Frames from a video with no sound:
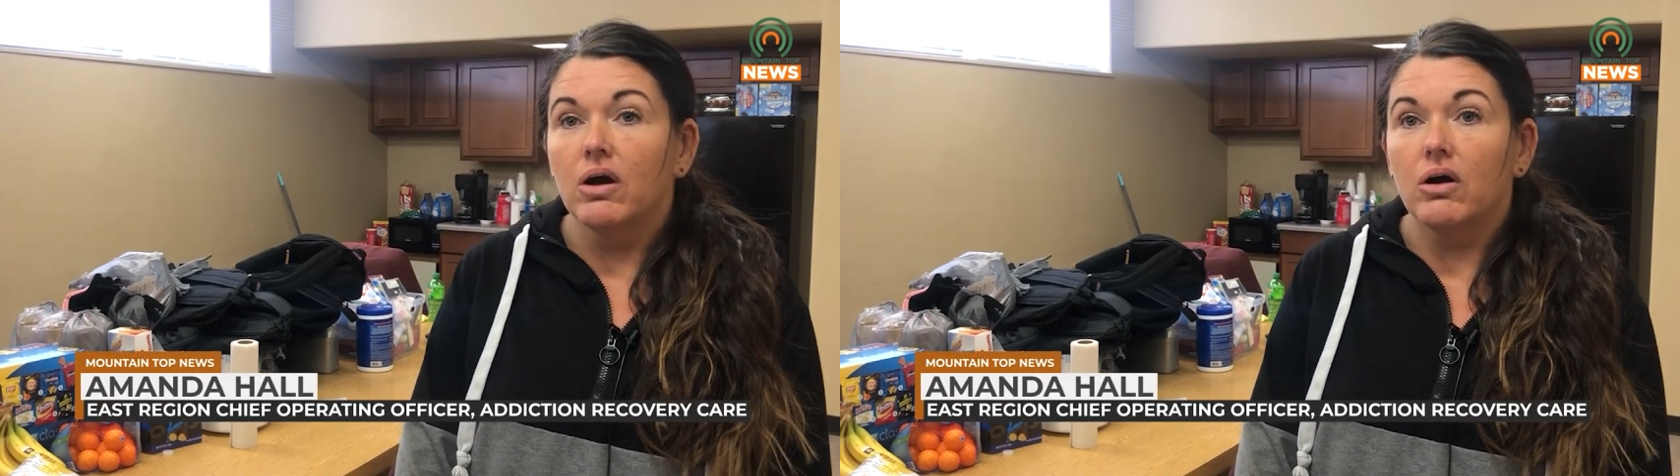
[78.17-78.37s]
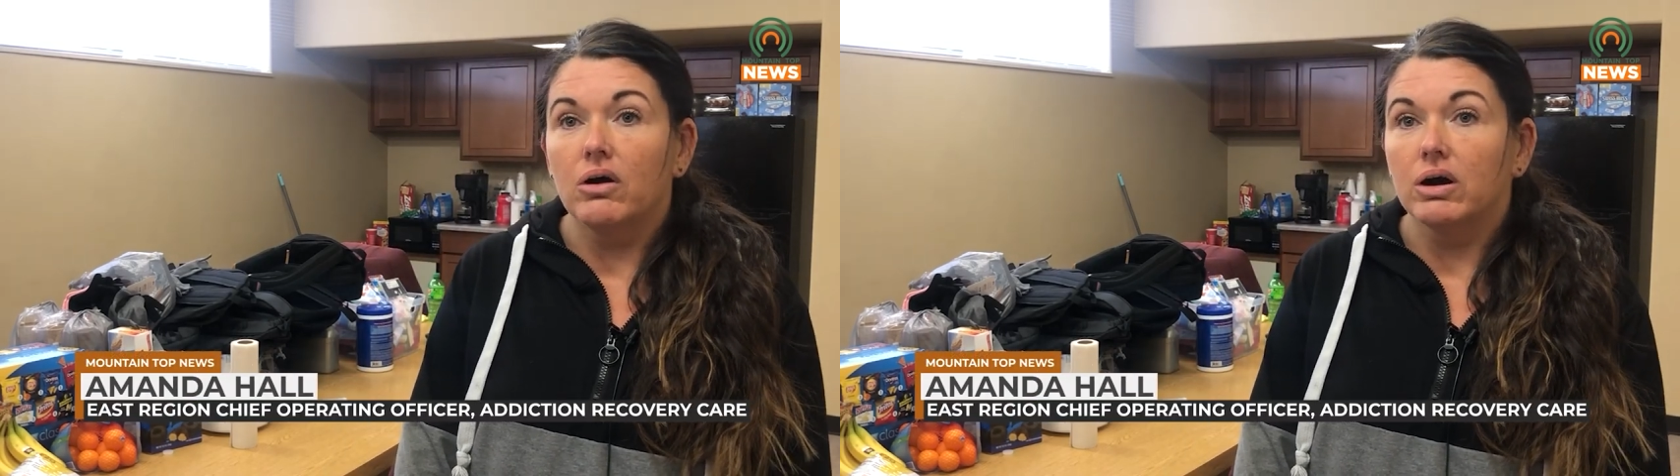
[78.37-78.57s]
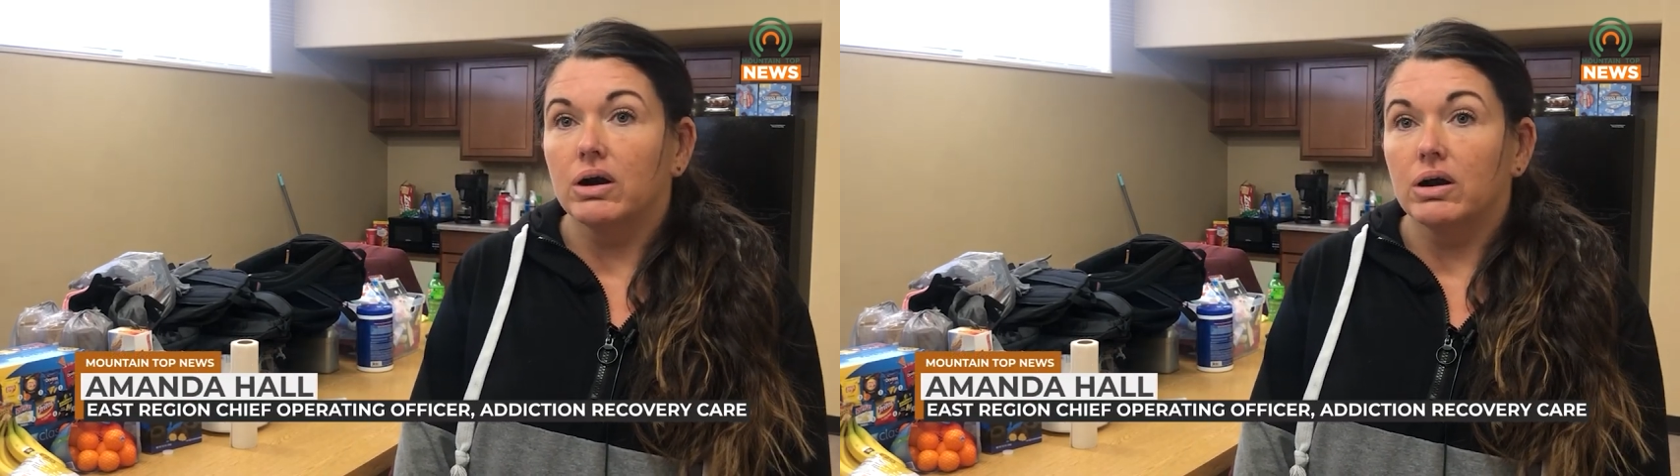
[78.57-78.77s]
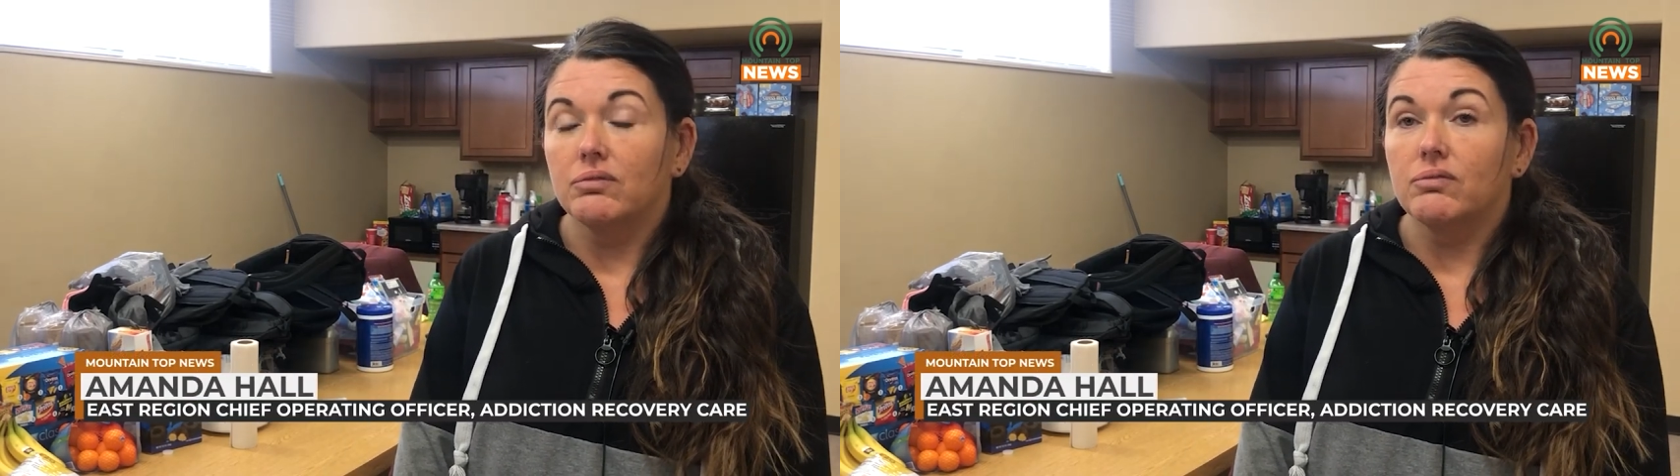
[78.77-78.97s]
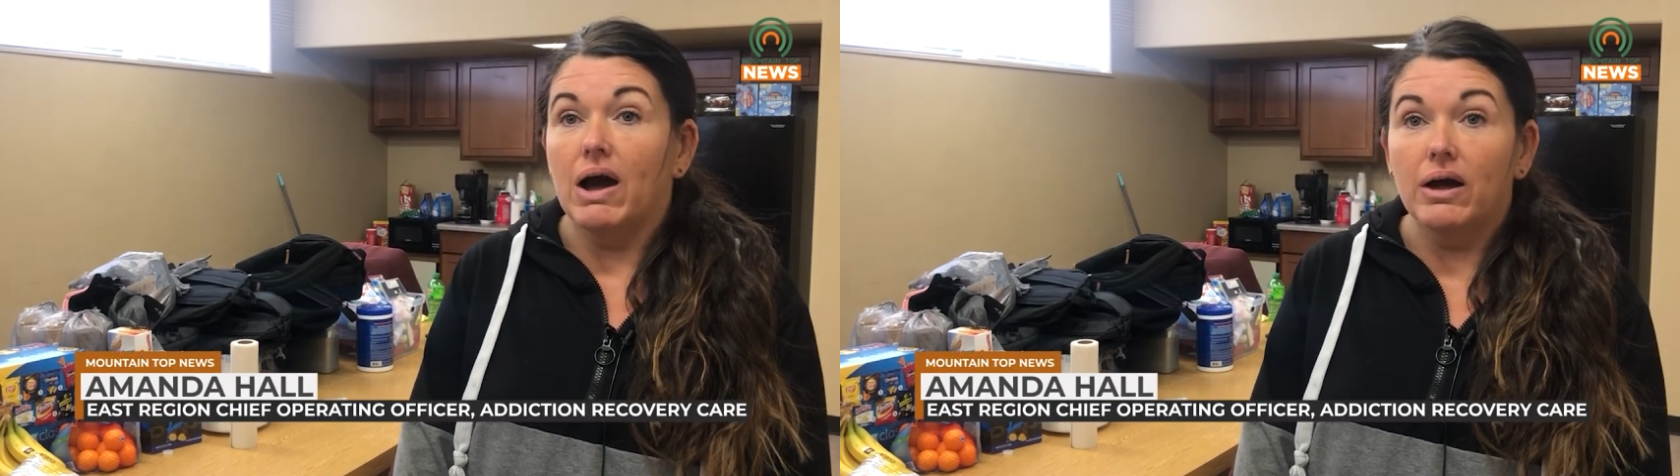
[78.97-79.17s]
are
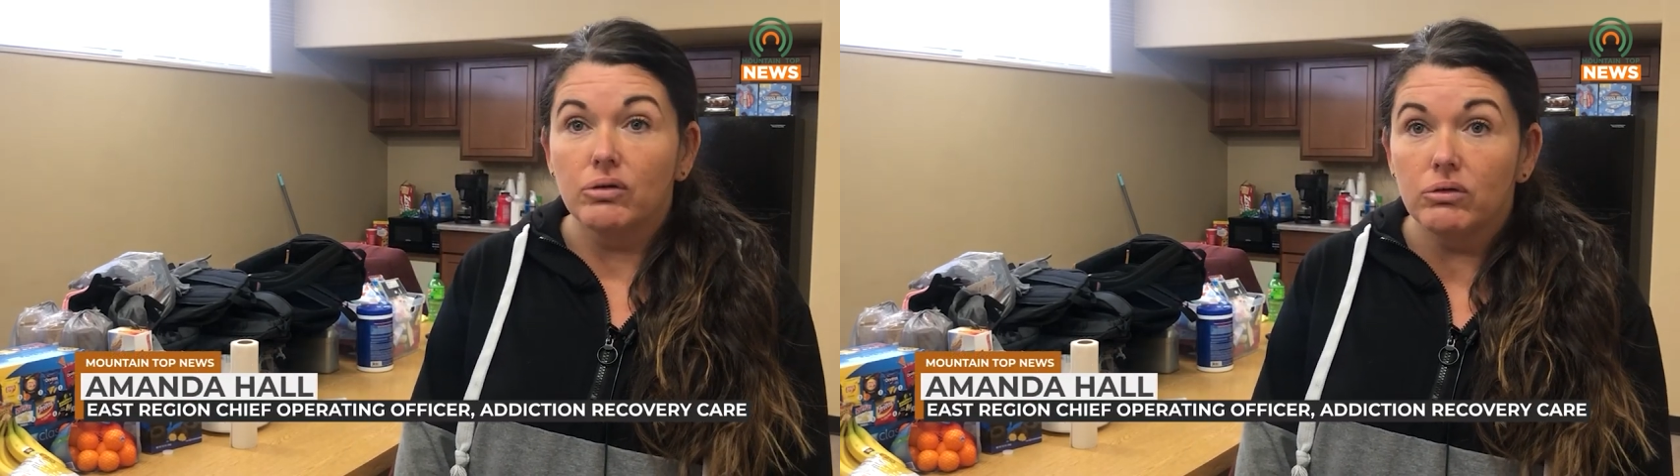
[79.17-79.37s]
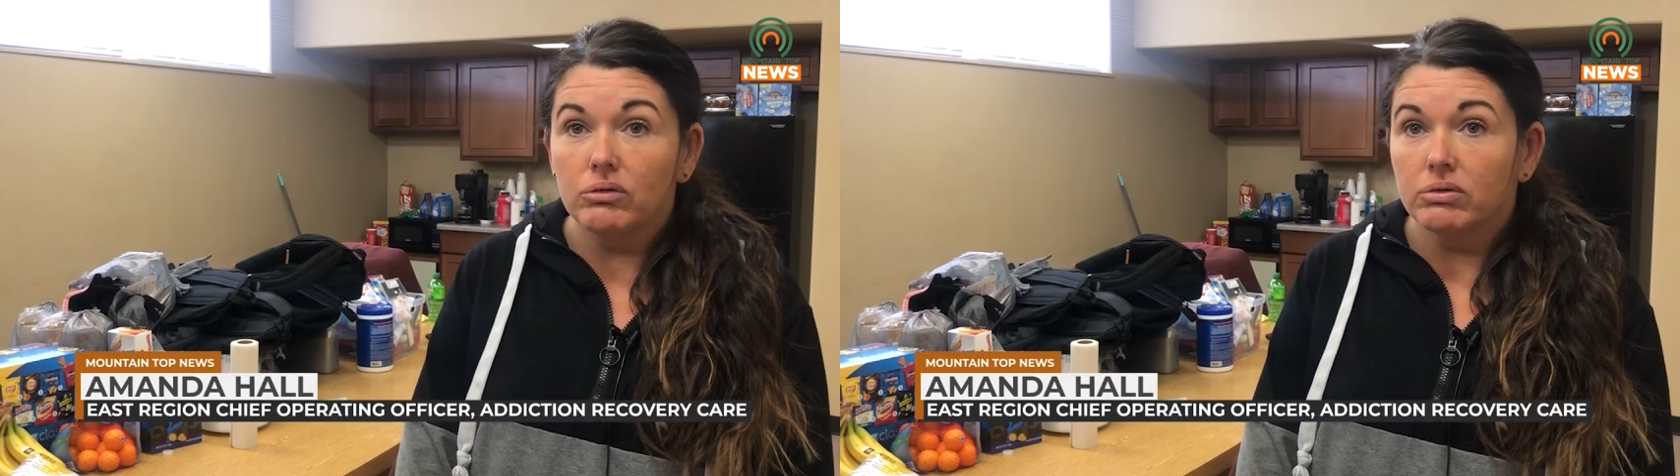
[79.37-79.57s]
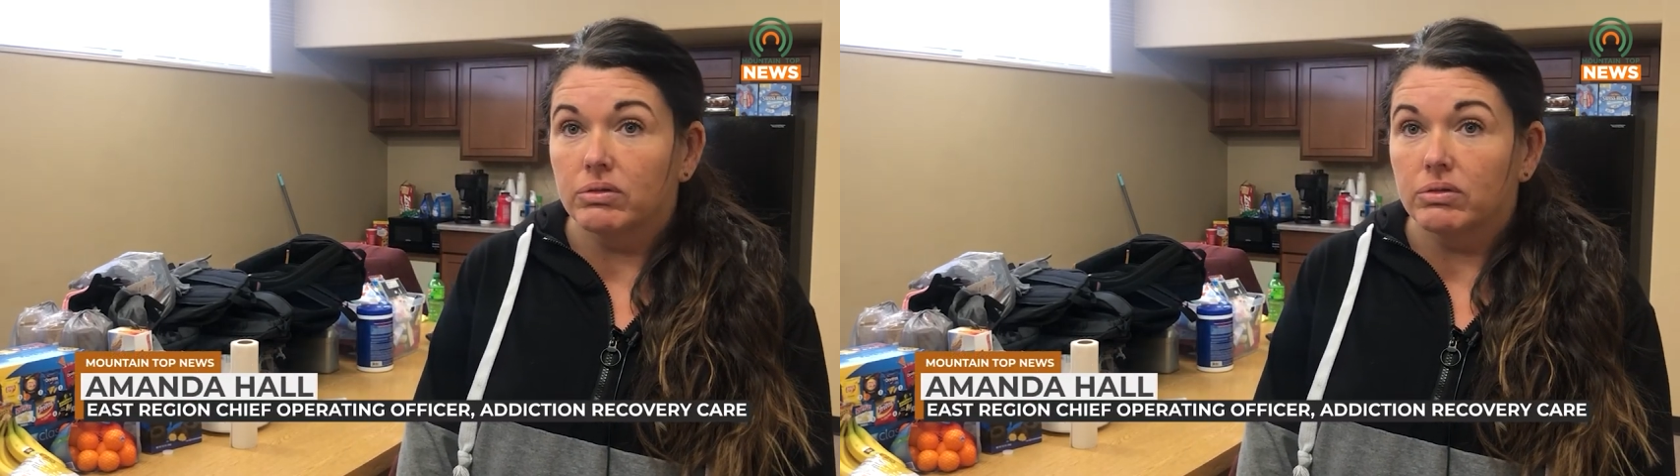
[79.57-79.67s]
vital.